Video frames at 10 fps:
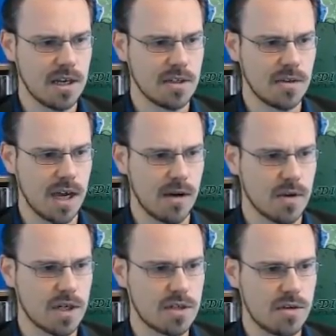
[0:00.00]
So yeah,
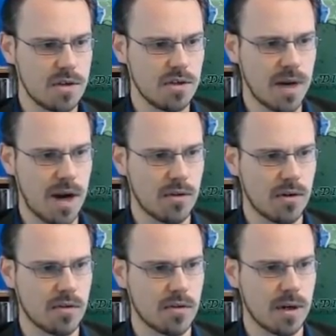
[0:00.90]
we're just going to Power
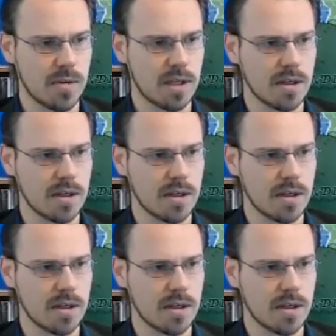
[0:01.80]
Overwhelming.